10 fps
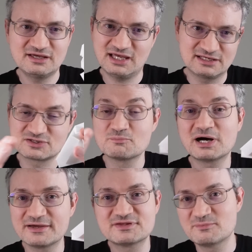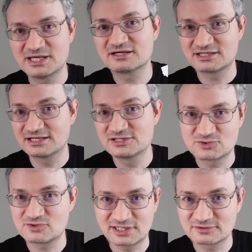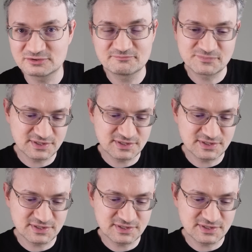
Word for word: and combined they make a 90 degree angle.